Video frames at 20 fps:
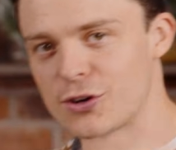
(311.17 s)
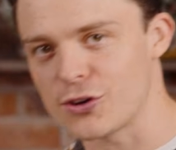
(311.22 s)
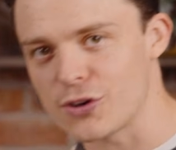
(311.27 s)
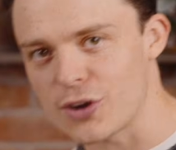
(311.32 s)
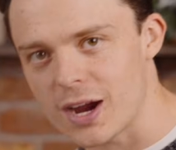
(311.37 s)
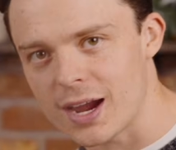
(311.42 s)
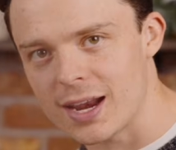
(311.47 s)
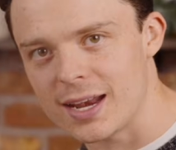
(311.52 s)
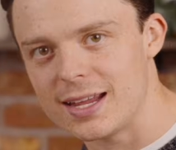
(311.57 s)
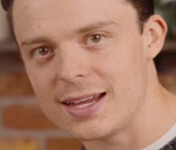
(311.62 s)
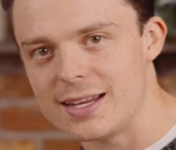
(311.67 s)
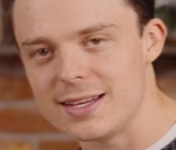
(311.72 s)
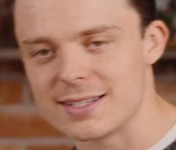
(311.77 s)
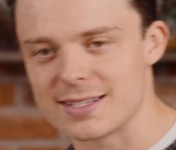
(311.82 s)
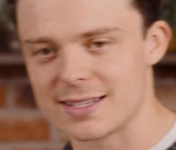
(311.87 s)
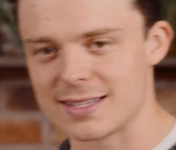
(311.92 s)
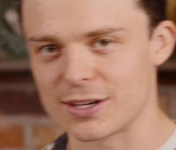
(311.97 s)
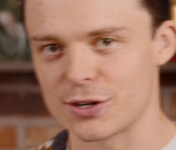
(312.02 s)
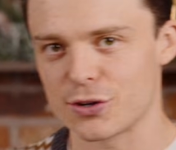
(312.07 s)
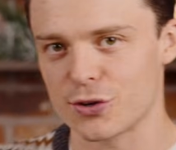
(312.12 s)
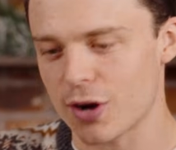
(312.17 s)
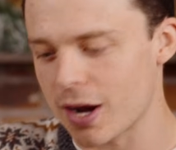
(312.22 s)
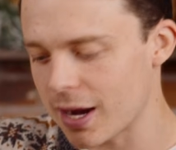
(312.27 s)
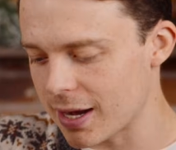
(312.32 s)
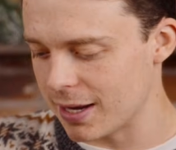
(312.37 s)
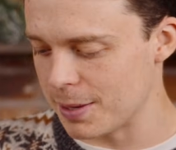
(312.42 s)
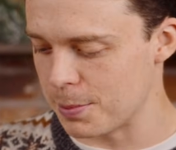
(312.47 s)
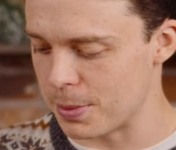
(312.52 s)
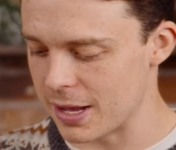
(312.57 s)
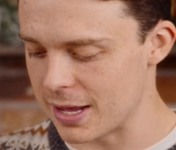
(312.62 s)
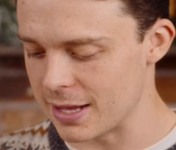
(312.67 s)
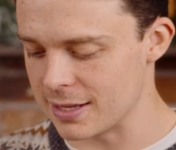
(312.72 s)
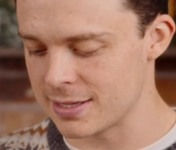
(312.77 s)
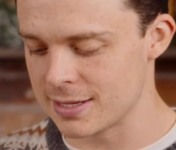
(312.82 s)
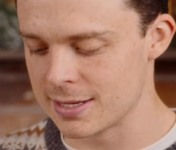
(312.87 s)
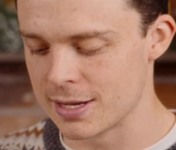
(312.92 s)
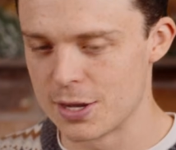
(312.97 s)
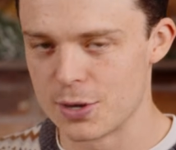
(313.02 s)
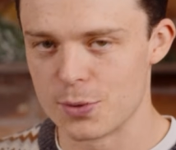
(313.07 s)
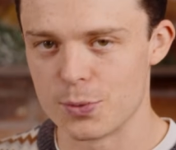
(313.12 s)
crannies and the craggly
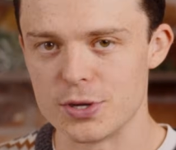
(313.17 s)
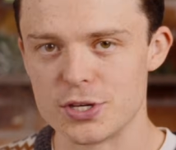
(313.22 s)
bits